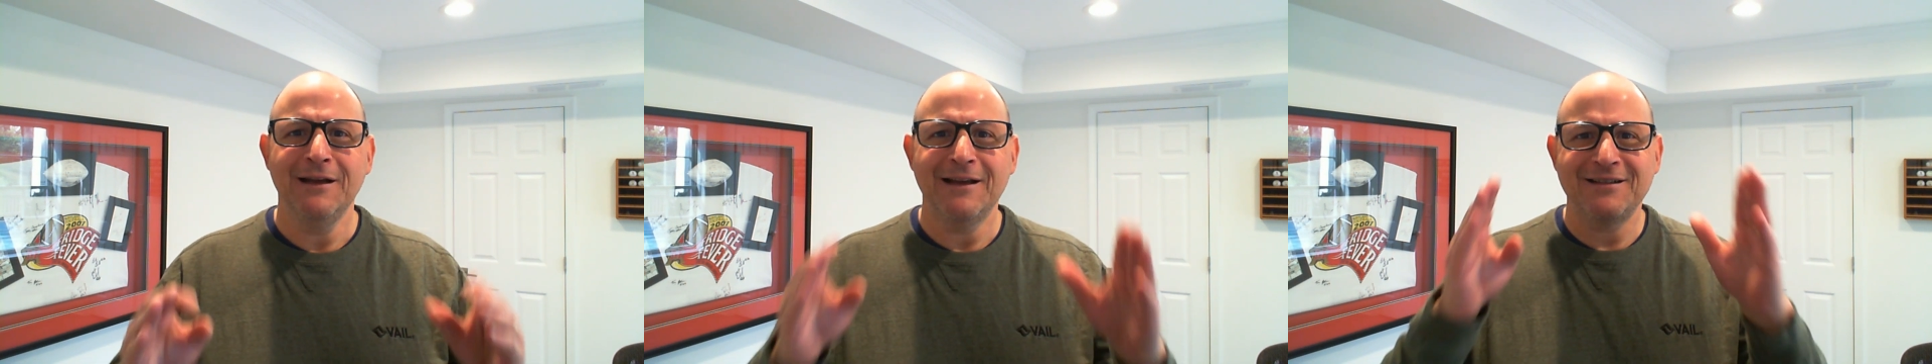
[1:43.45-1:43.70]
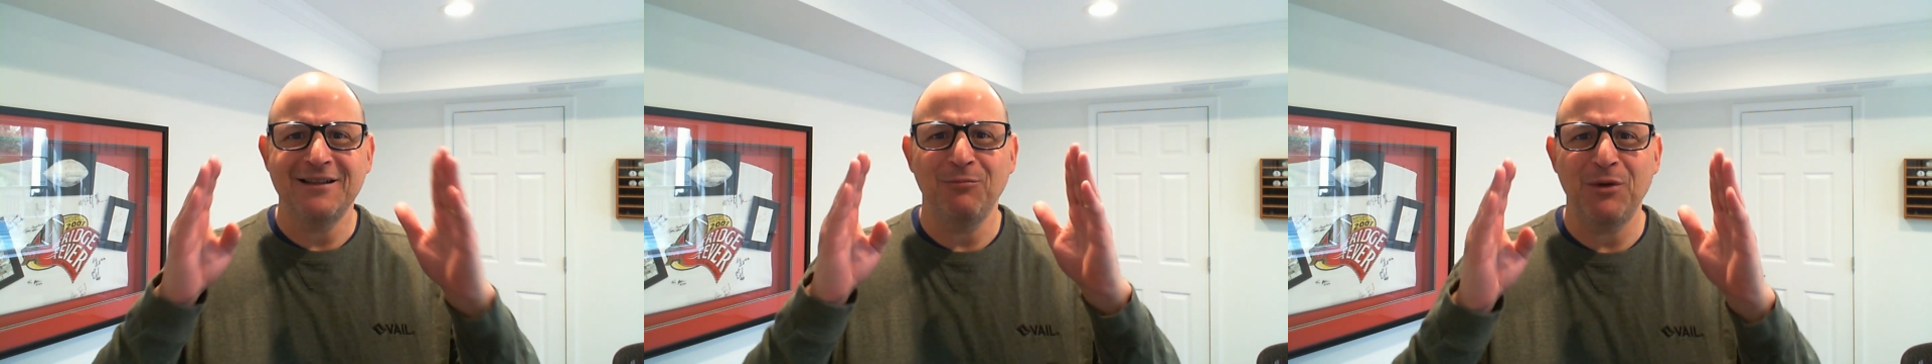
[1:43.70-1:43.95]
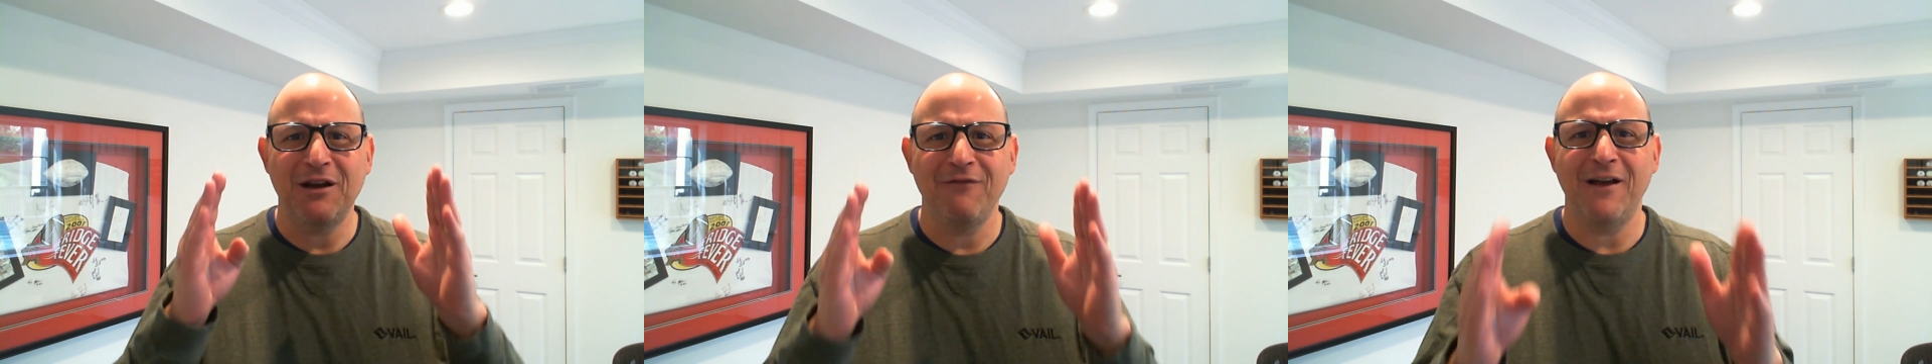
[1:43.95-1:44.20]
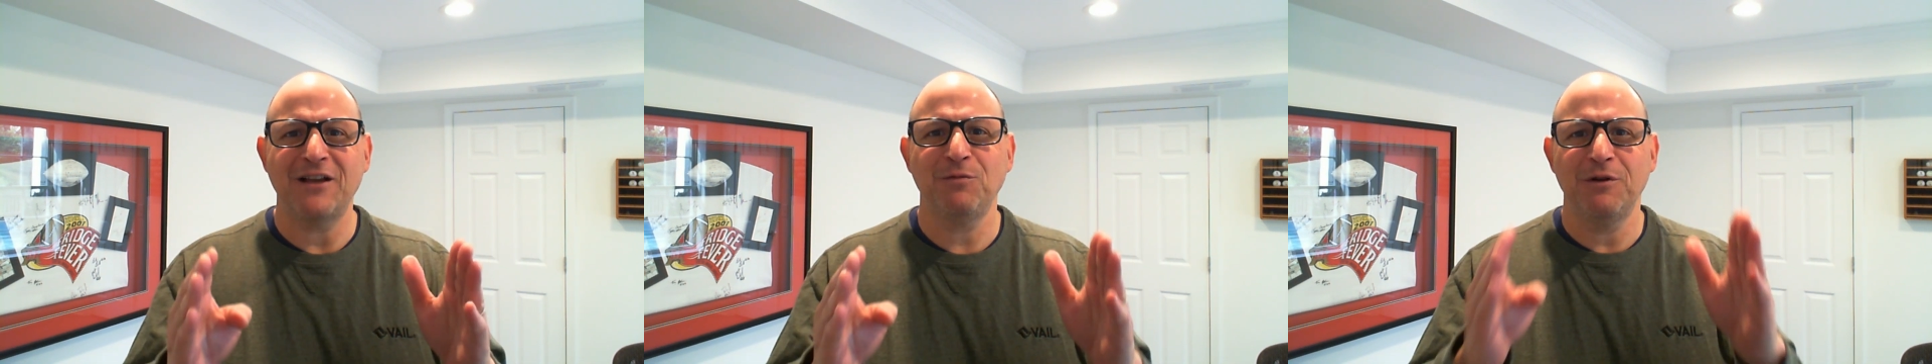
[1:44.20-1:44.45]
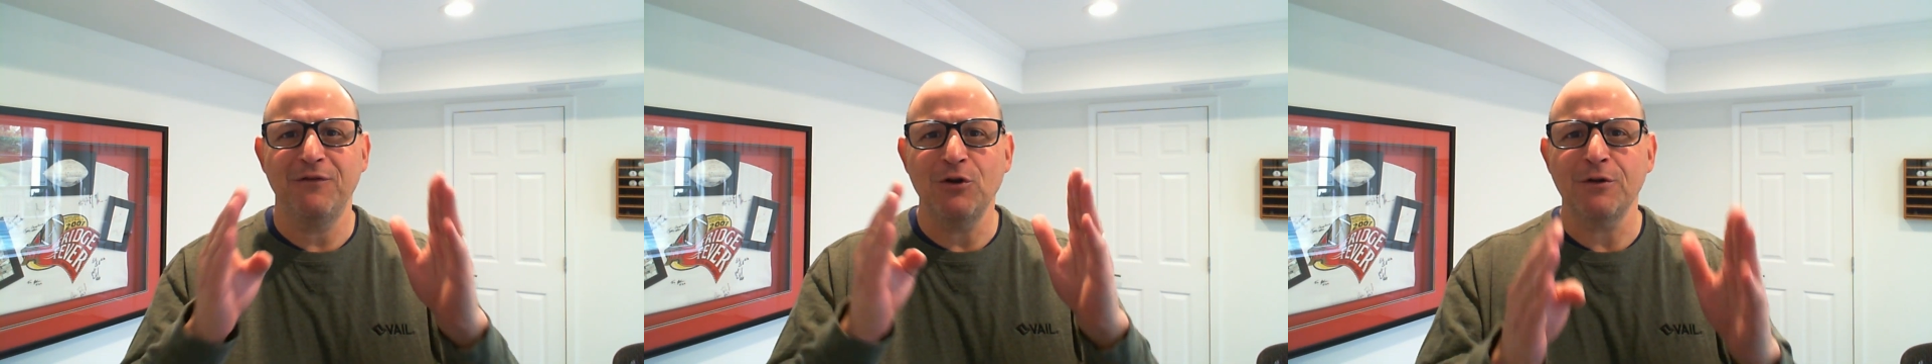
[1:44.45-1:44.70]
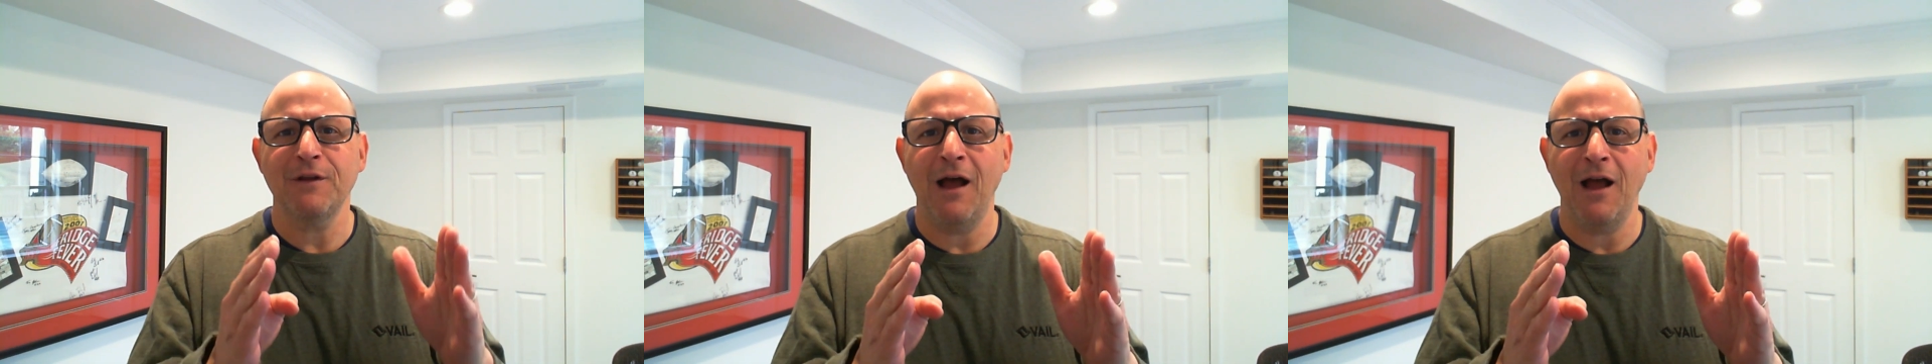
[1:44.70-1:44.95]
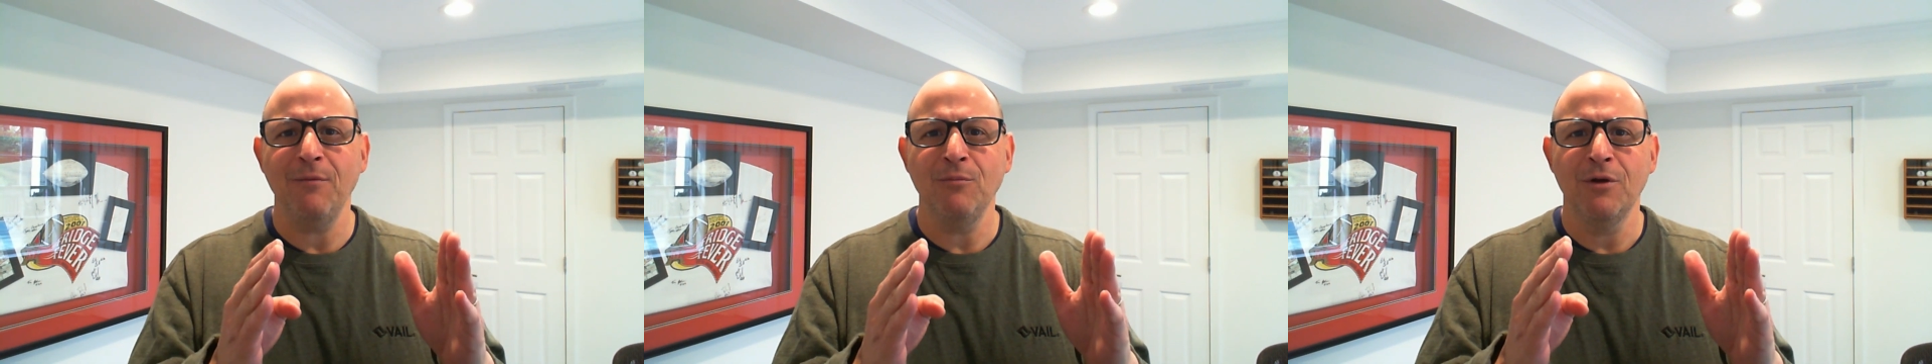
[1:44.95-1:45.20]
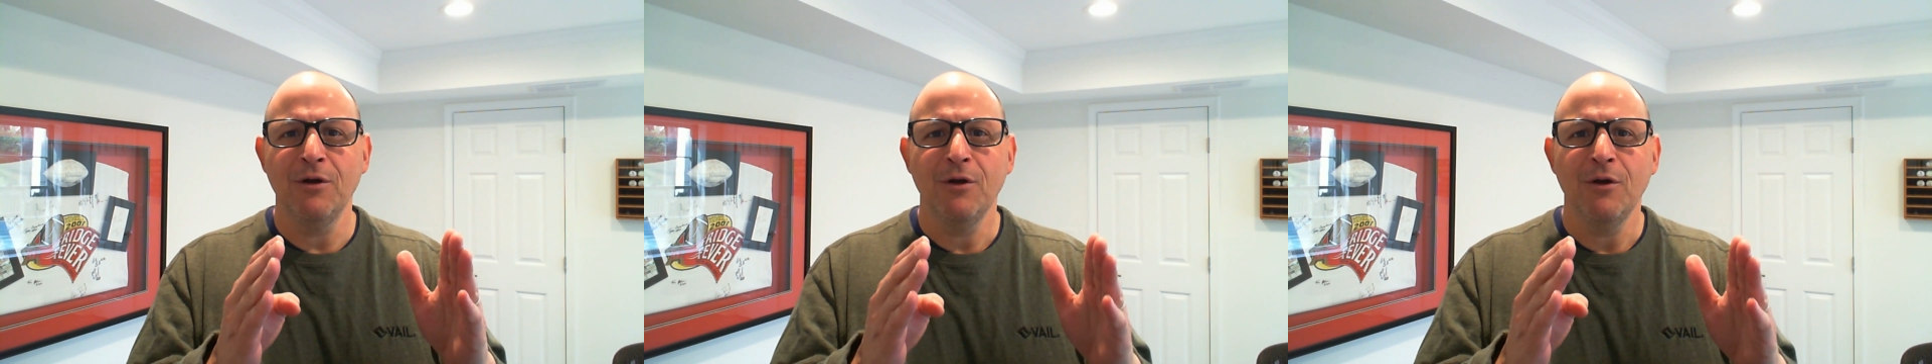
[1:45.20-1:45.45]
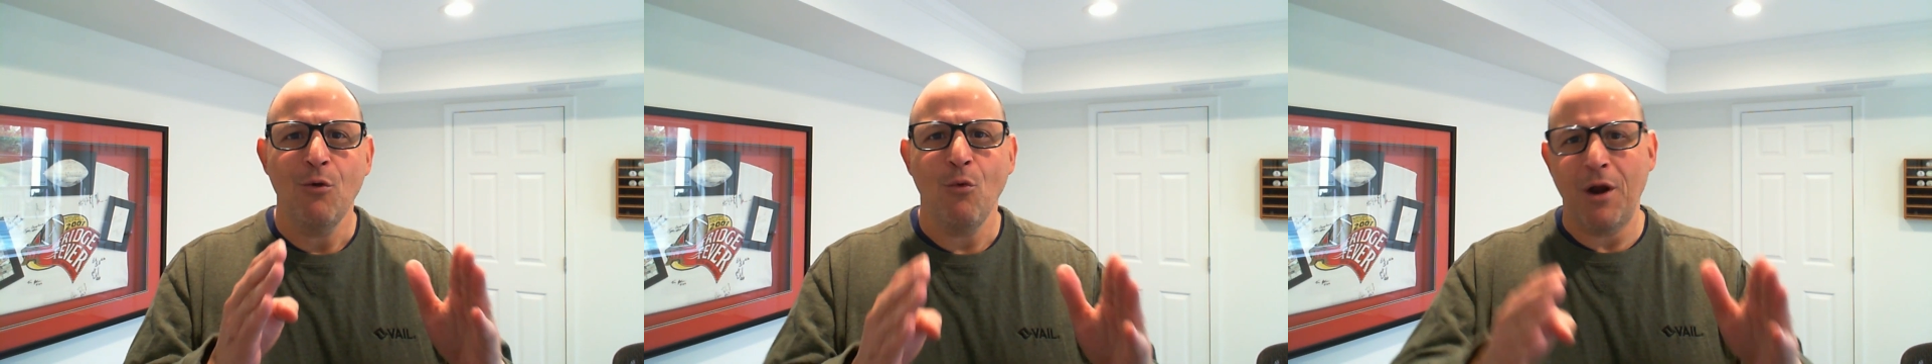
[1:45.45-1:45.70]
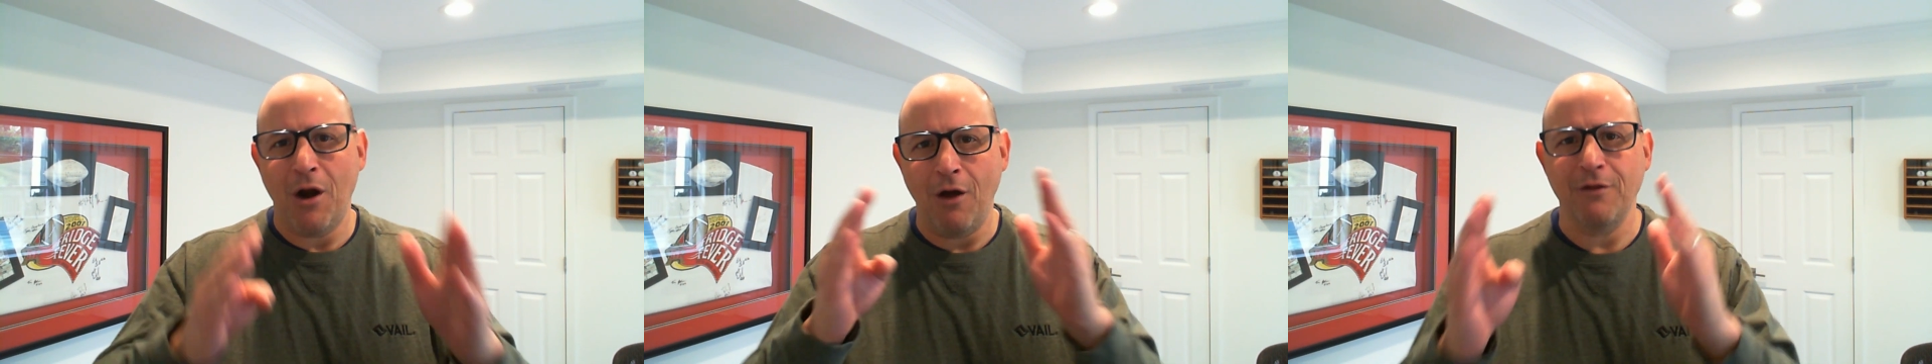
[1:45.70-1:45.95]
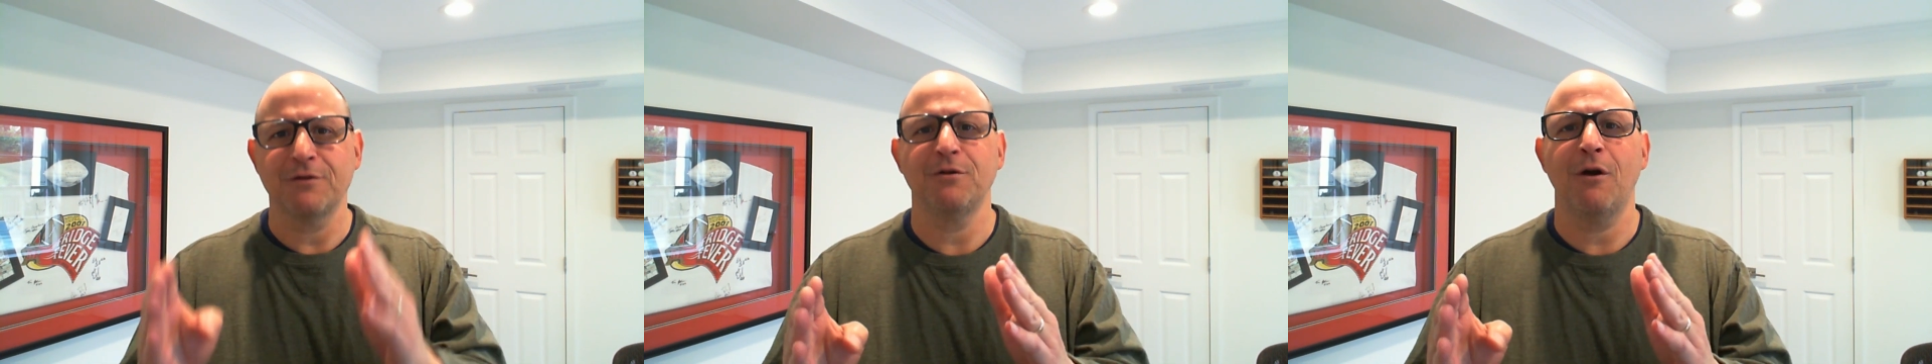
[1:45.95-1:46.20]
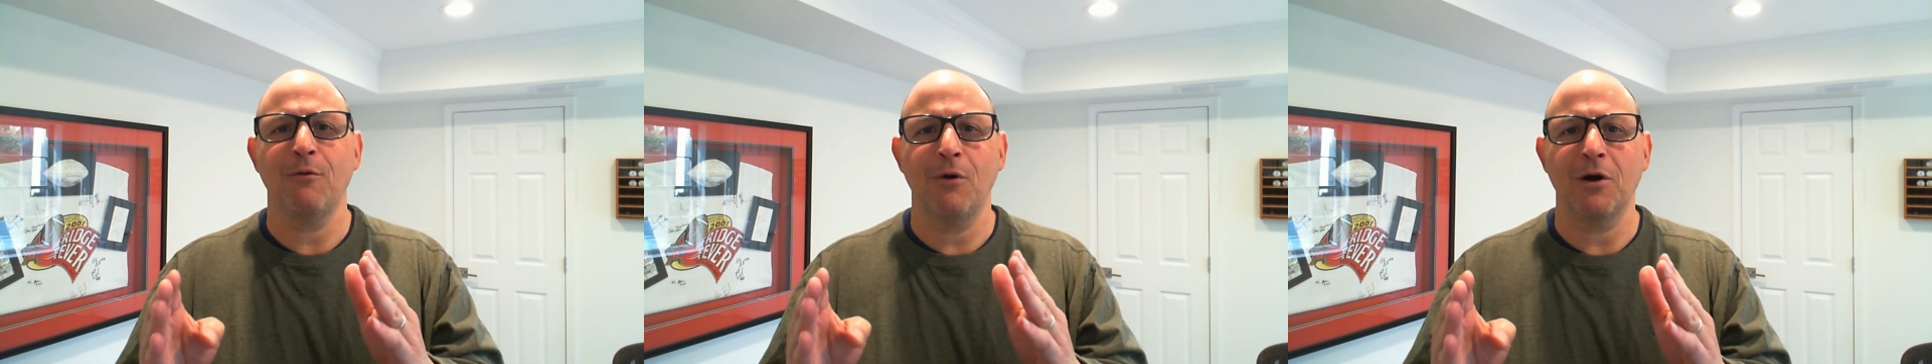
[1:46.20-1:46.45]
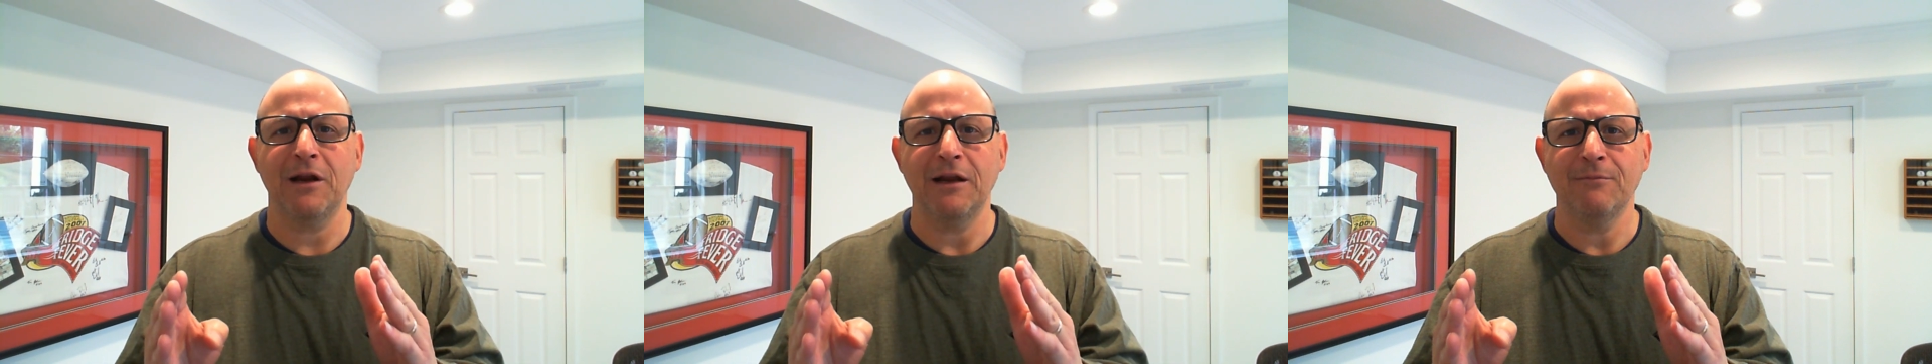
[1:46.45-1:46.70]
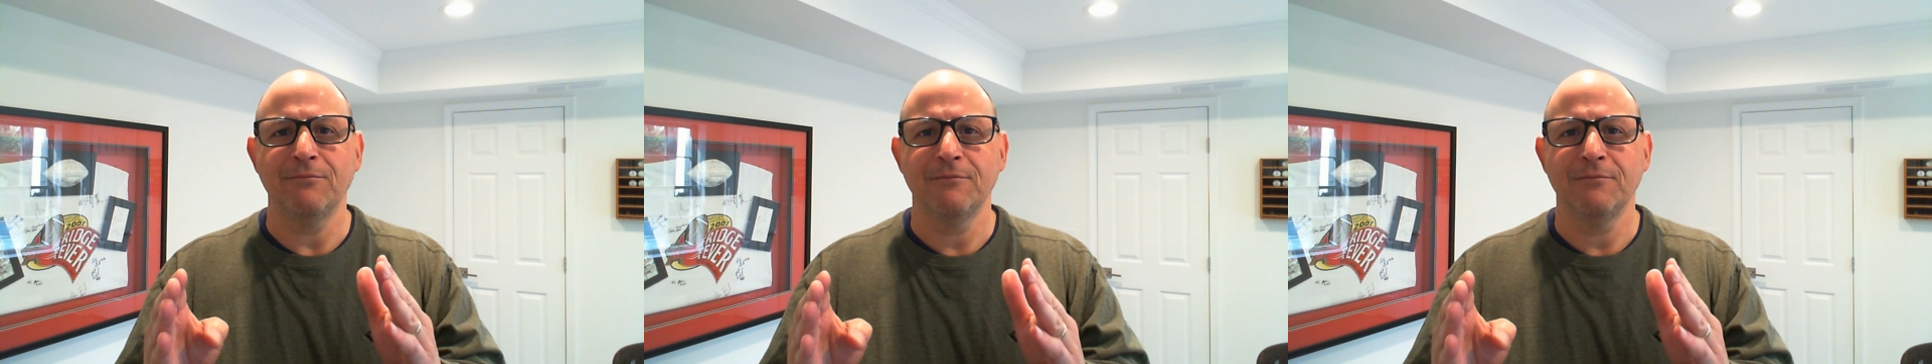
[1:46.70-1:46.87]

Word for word: is simply an investment of your time when others aren't working.